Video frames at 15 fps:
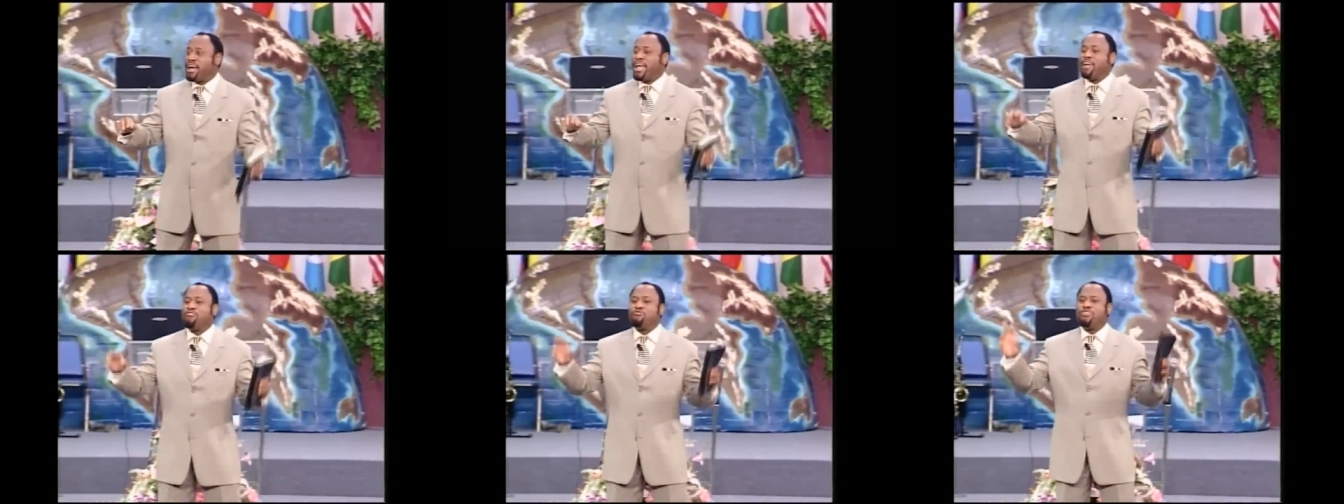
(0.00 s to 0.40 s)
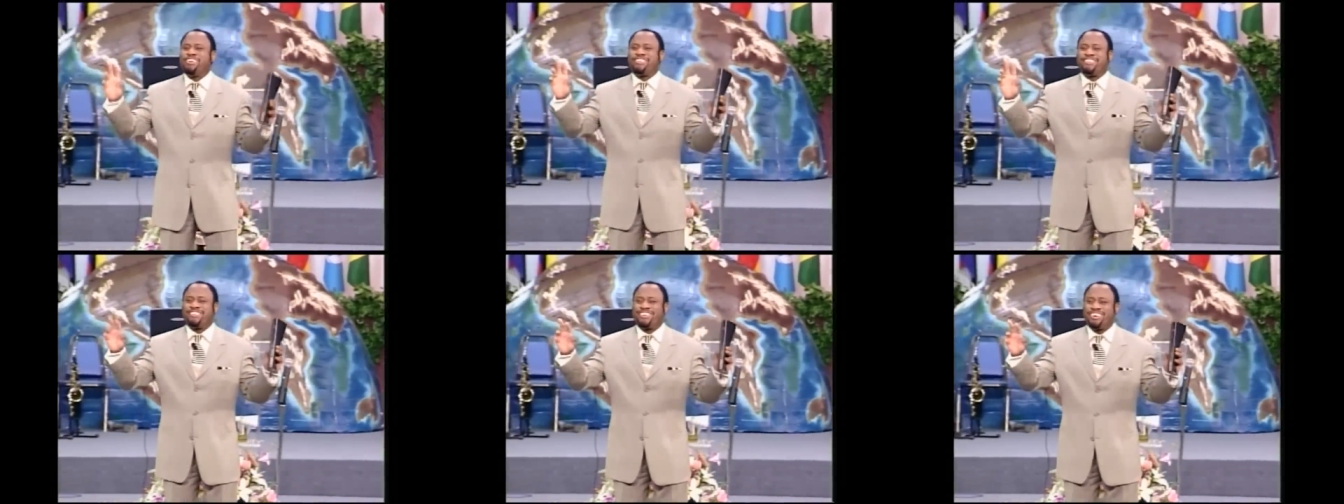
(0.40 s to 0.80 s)
a
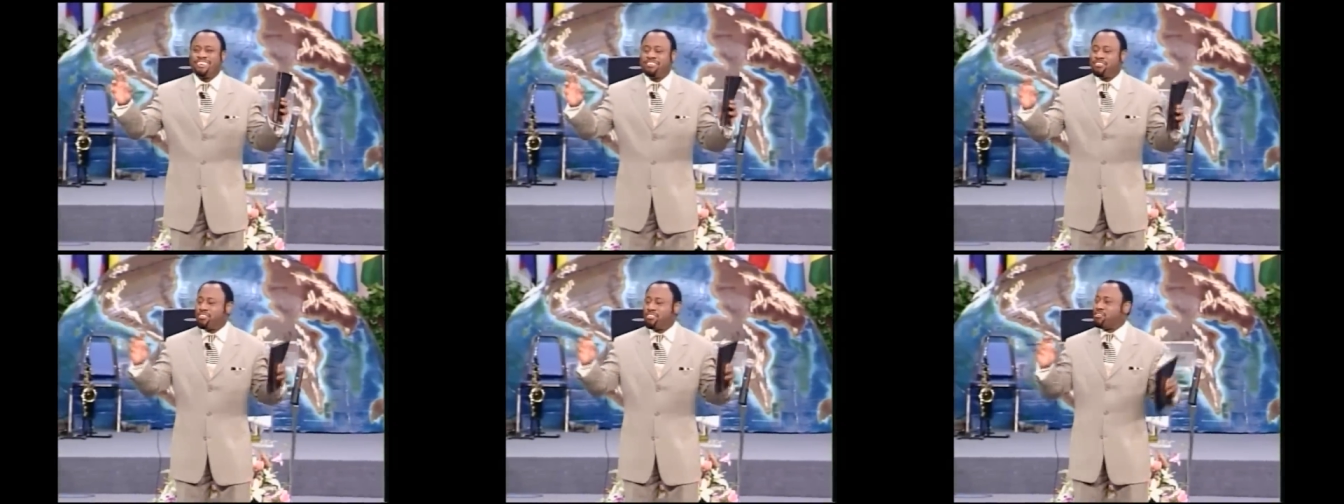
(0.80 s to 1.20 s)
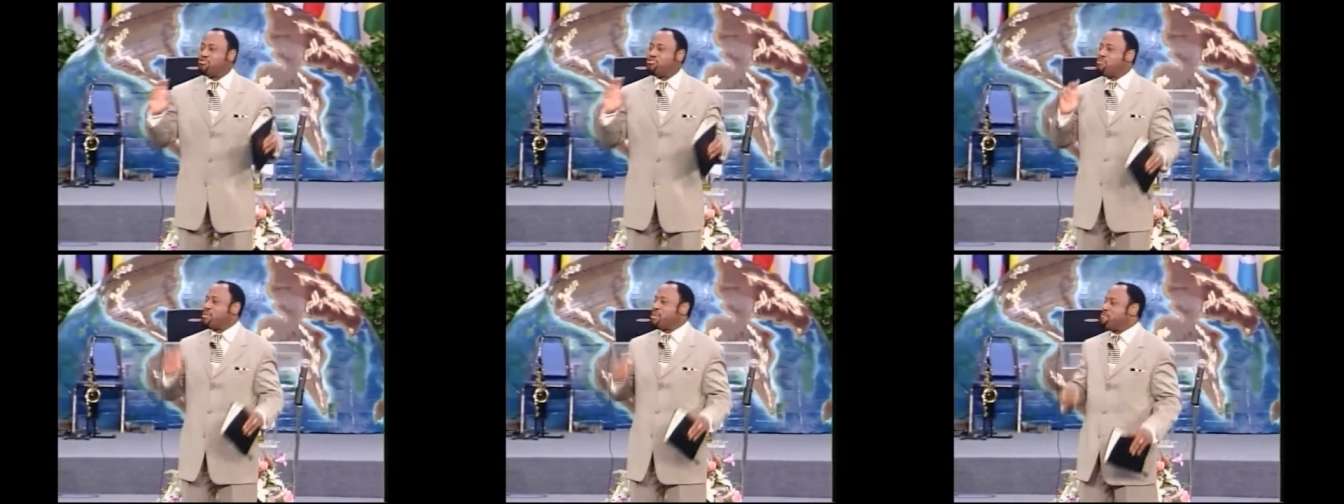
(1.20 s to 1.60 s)
risk to the
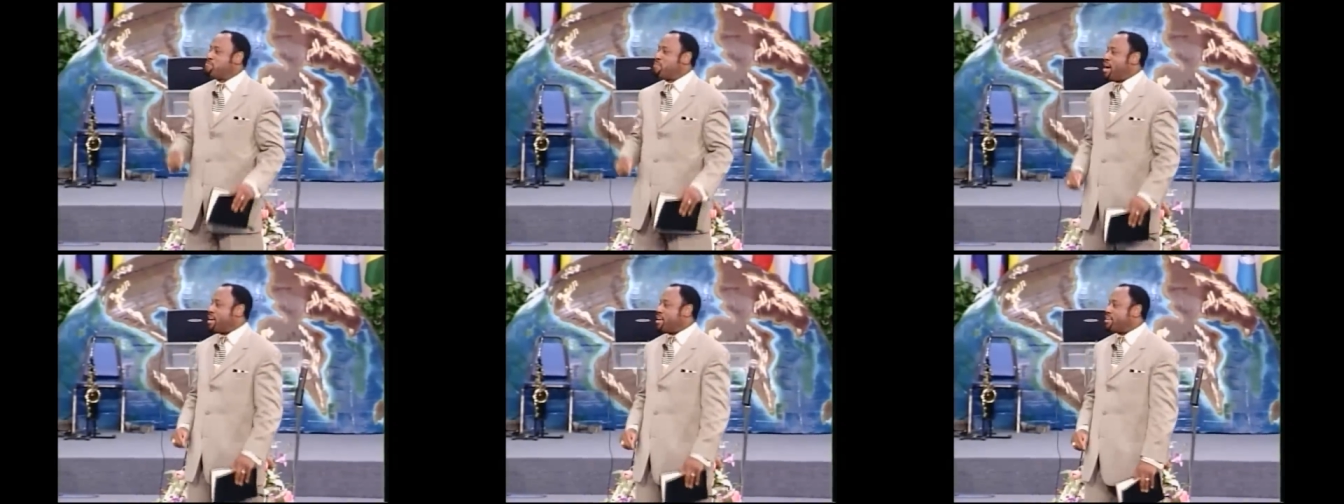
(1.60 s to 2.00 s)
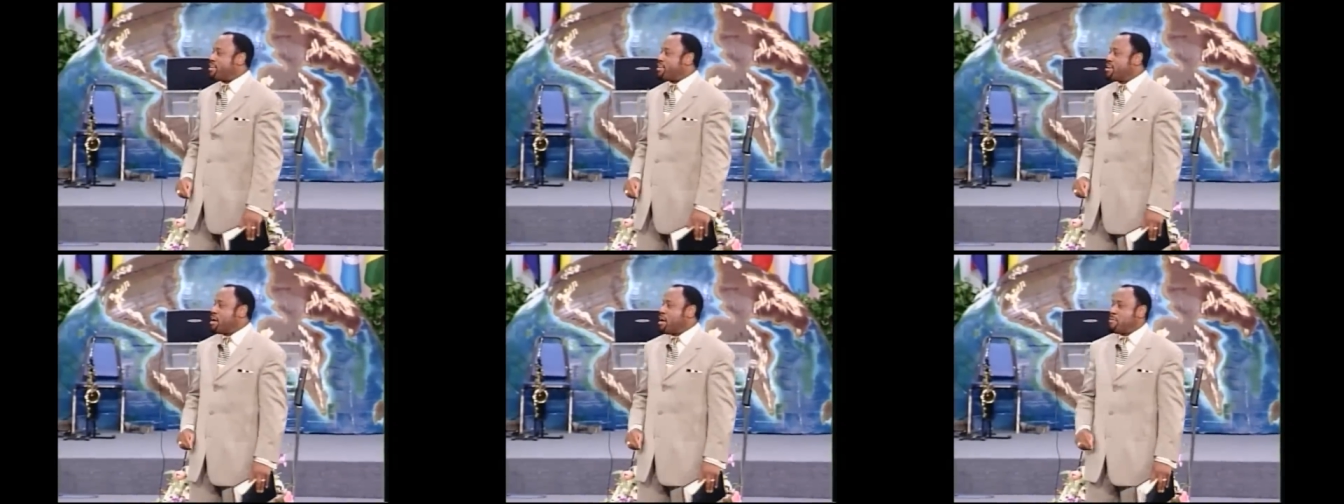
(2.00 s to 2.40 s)
Roman Empire
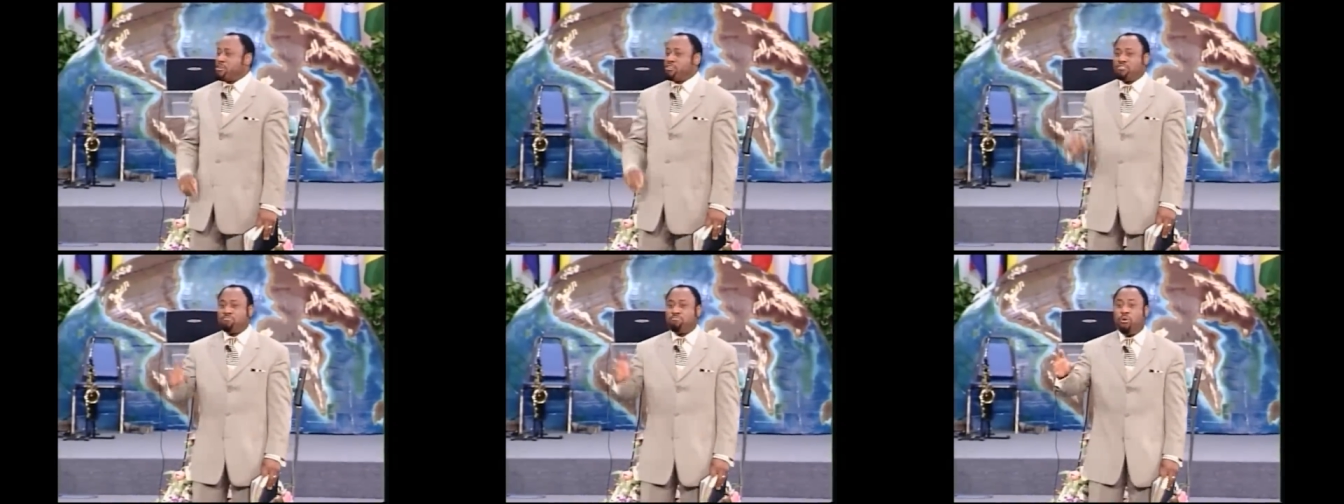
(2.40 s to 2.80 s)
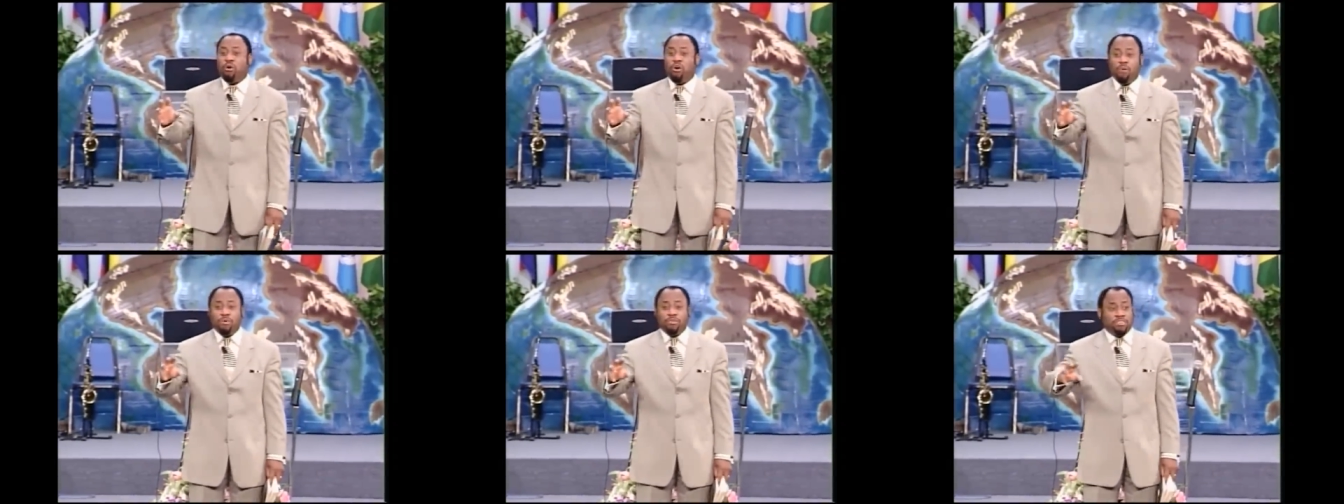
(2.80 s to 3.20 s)
because
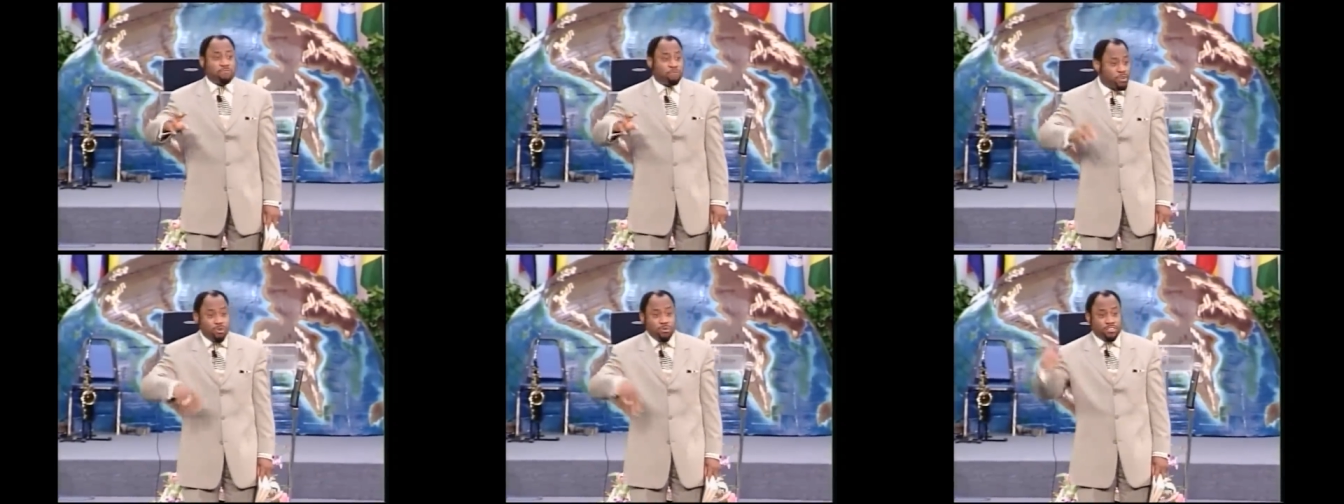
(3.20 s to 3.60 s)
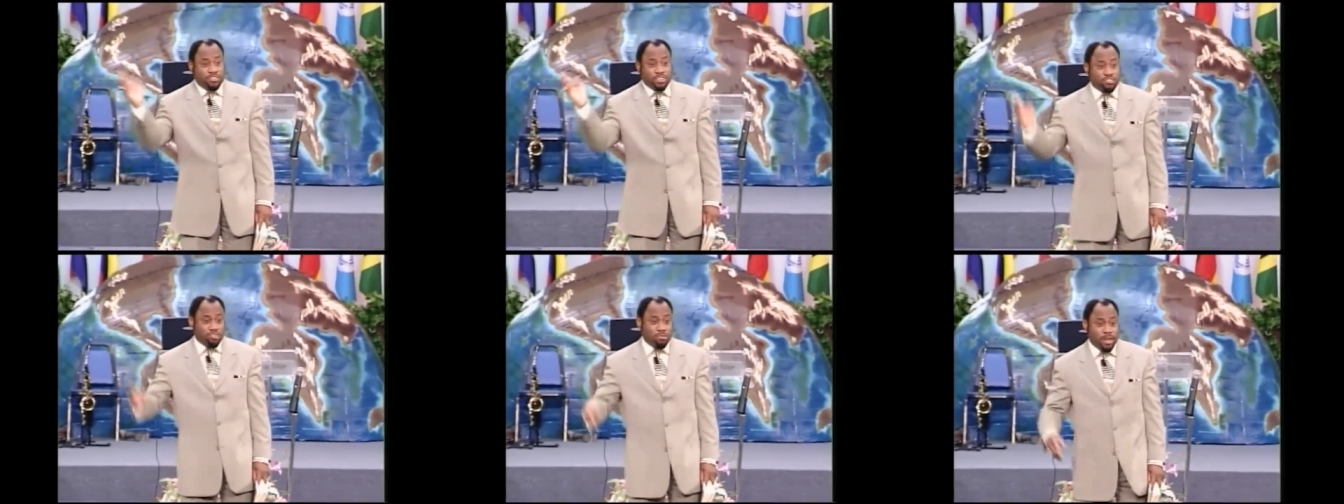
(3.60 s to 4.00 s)
Paul was
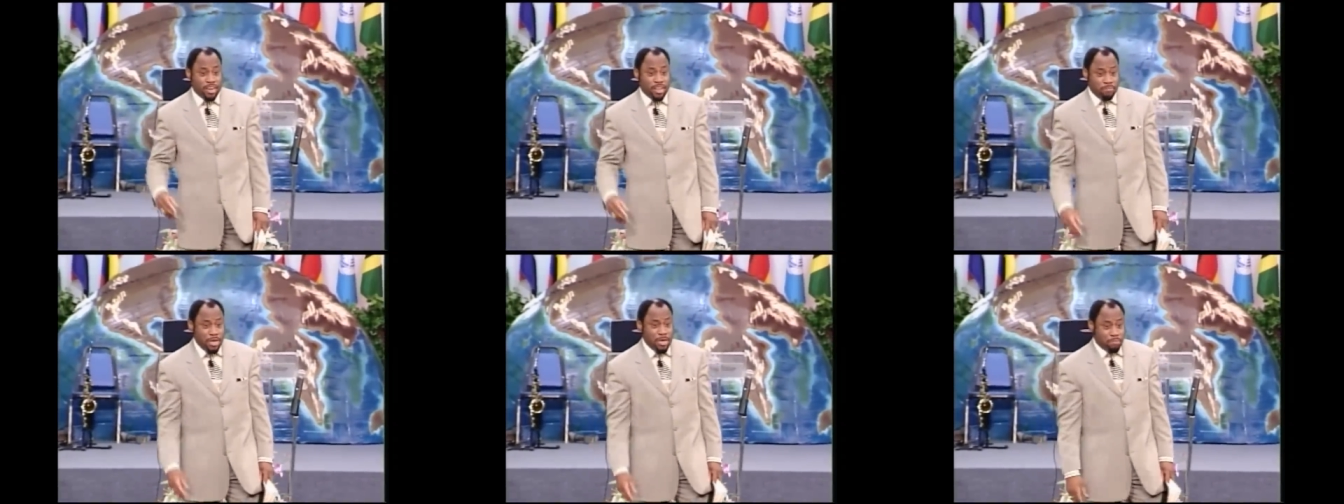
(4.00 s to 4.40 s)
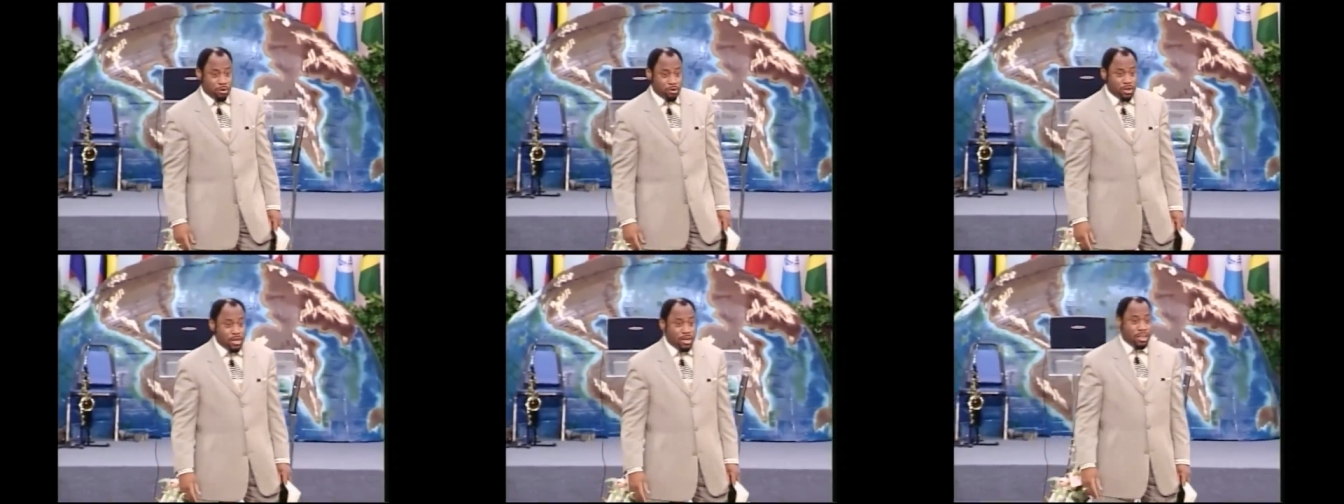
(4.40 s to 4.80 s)
influencing too many people.